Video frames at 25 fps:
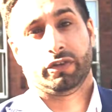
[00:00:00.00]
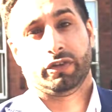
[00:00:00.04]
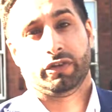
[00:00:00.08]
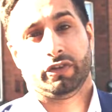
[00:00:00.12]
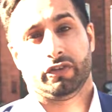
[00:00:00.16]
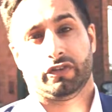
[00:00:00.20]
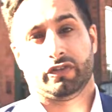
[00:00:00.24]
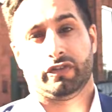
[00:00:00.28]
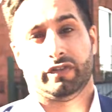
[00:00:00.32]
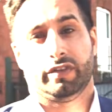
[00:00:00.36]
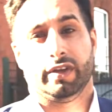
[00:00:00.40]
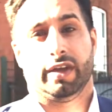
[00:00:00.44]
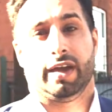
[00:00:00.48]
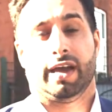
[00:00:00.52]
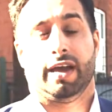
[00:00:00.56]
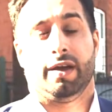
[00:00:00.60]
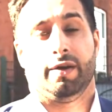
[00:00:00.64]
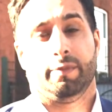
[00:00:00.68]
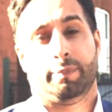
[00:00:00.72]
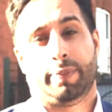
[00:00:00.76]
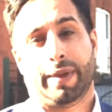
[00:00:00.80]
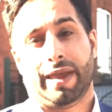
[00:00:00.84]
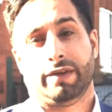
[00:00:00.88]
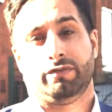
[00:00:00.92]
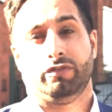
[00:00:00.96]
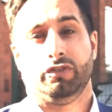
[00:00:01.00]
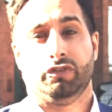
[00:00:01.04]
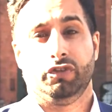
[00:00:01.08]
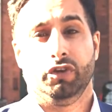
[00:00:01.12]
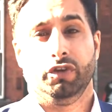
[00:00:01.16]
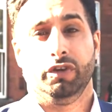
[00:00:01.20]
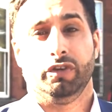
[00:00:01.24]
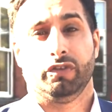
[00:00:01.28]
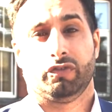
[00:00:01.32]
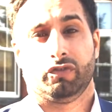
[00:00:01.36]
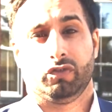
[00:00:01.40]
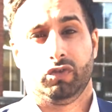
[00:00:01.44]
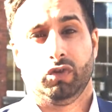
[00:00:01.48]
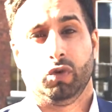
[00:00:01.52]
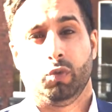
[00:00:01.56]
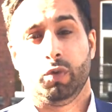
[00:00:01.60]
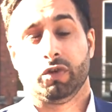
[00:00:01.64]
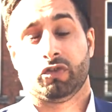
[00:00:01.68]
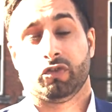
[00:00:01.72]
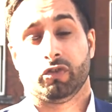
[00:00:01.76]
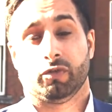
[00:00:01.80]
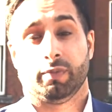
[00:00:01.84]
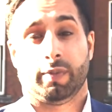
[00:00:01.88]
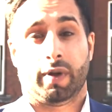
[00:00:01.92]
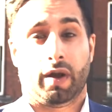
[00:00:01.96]
Just at Pear Tree Junior School,
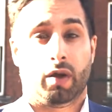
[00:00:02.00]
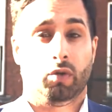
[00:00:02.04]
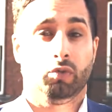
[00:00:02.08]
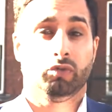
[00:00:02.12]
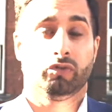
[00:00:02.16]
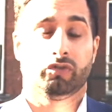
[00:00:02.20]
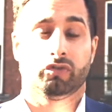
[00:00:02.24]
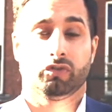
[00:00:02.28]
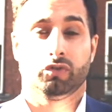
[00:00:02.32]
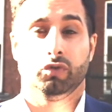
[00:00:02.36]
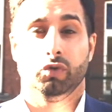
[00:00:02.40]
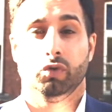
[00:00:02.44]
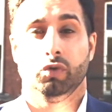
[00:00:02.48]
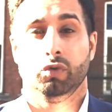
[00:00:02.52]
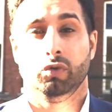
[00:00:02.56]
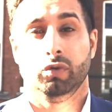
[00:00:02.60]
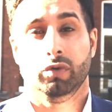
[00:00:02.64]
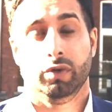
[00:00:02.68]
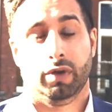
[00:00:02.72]
which was my old school,